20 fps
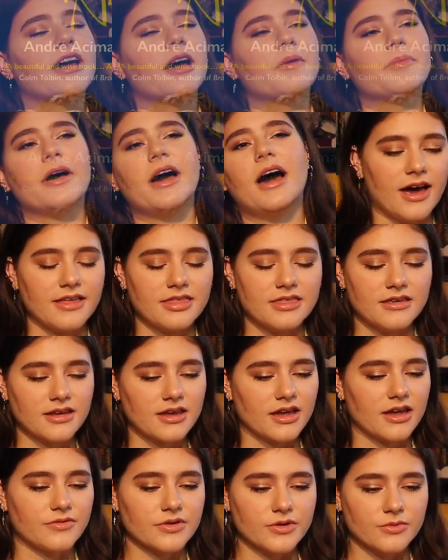gap. I
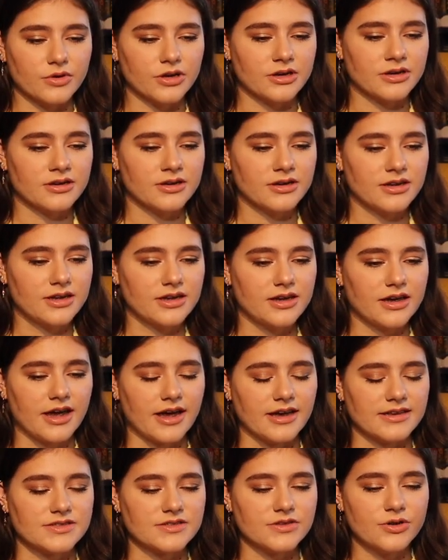think everyone
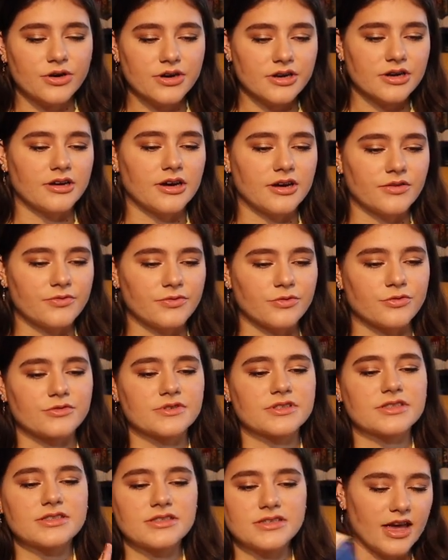has heard enough
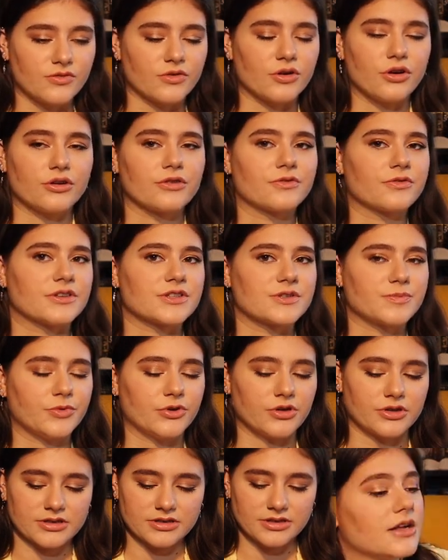who's ever heard of this
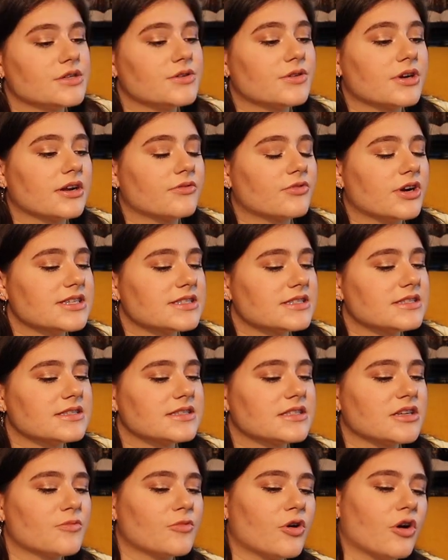book. During a
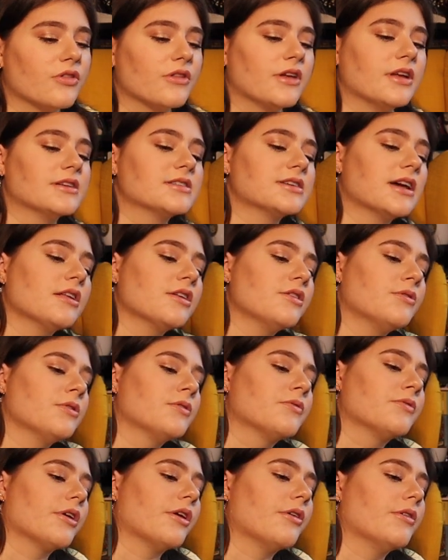restless summer on the Italian
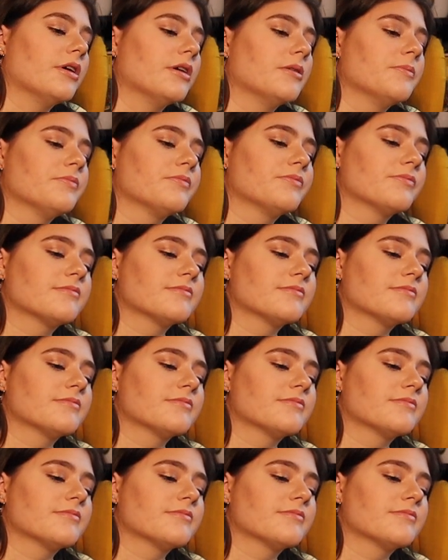Riviera,